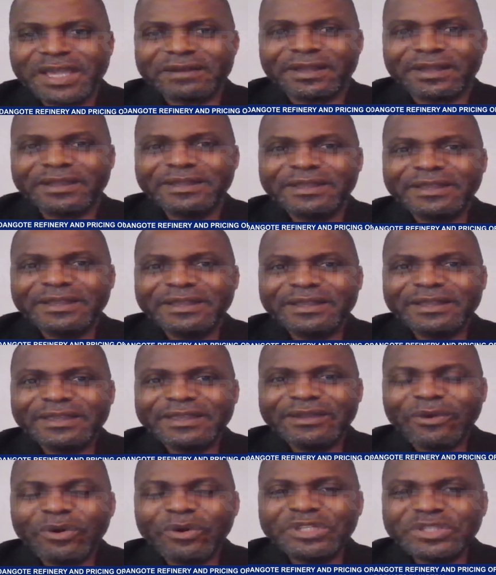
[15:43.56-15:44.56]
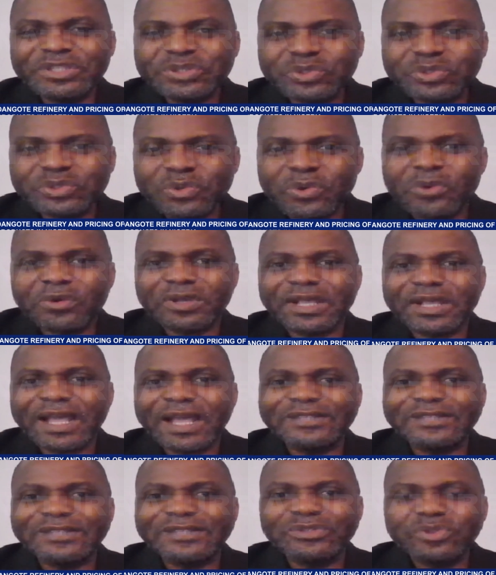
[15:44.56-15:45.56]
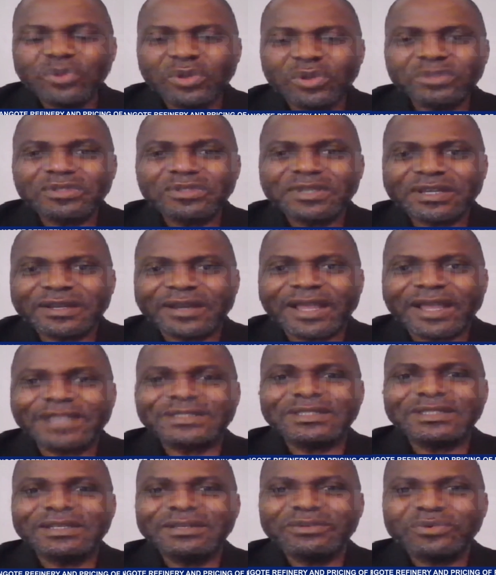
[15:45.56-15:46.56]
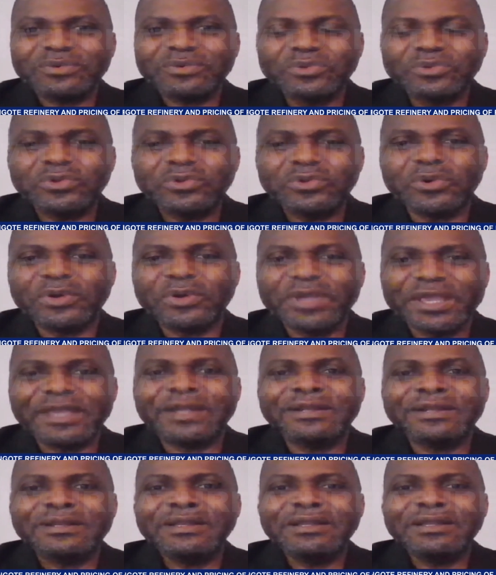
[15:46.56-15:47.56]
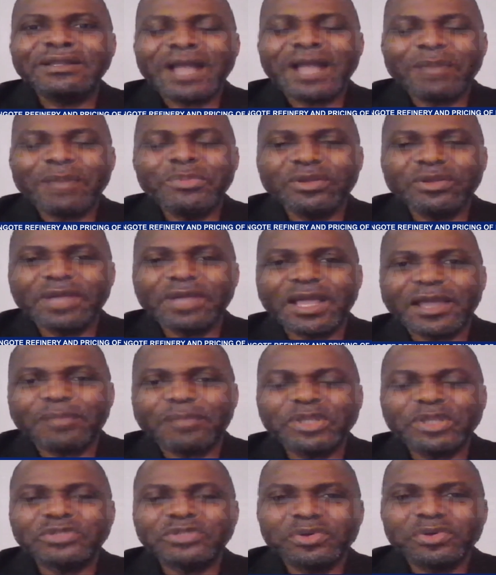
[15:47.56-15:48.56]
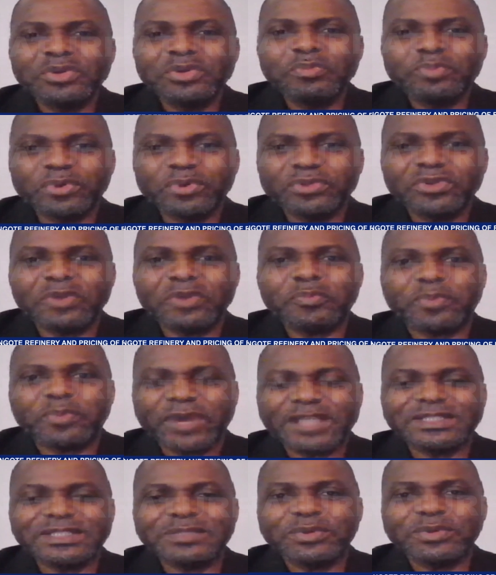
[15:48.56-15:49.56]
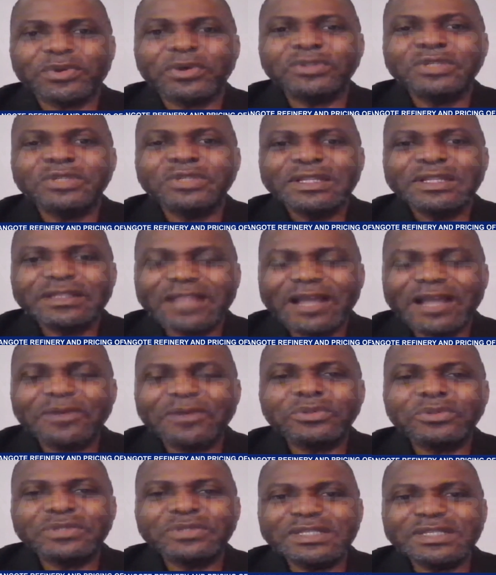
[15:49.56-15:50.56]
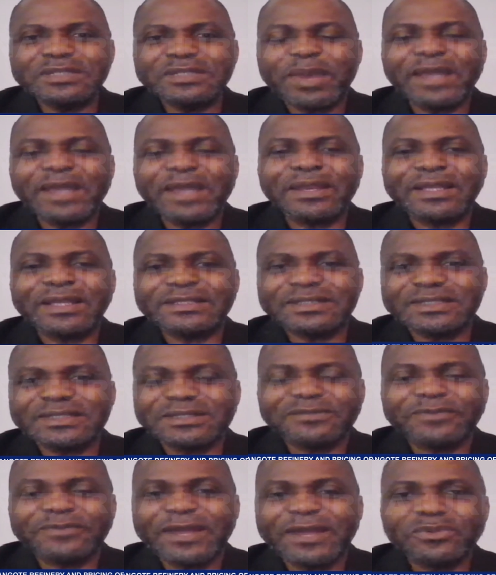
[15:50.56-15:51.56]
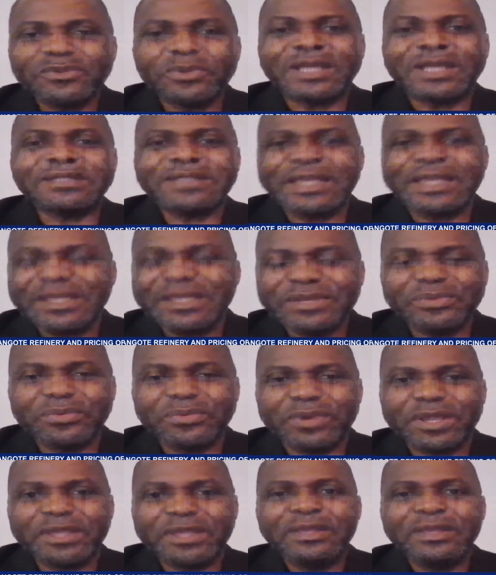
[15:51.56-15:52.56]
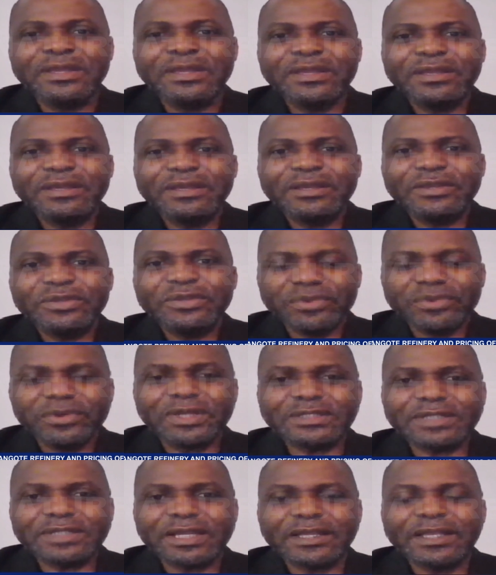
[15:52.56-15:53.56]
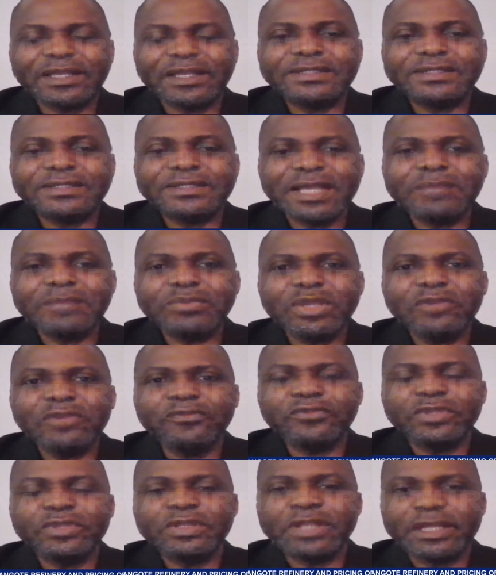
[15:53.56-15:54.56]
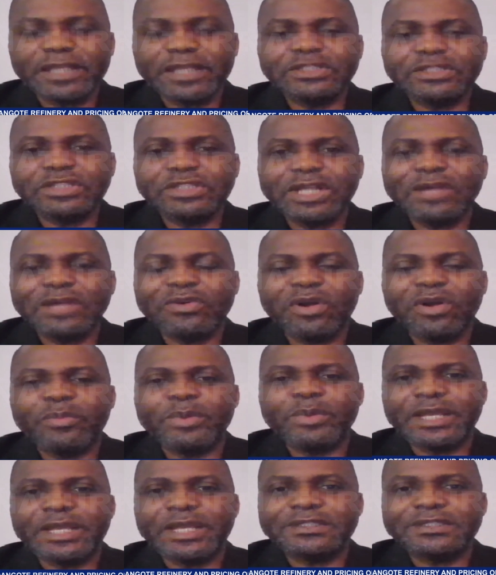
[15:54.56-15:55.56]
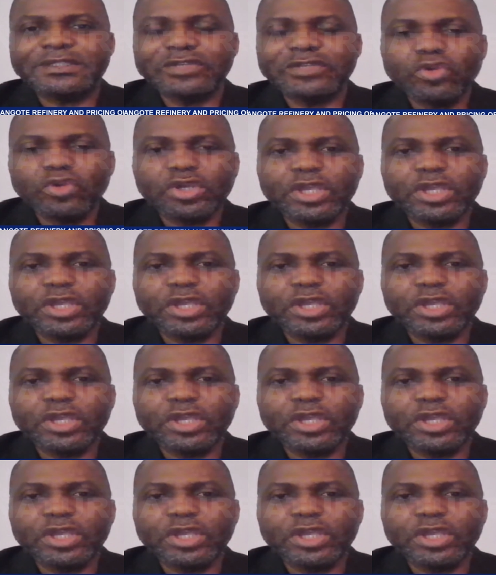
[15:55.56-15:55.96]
naira, on its own cannot crash crude oil, petroleum product prices, because Dangote is buying at $65 anyway. You understand? Except if the Nigerian government now says,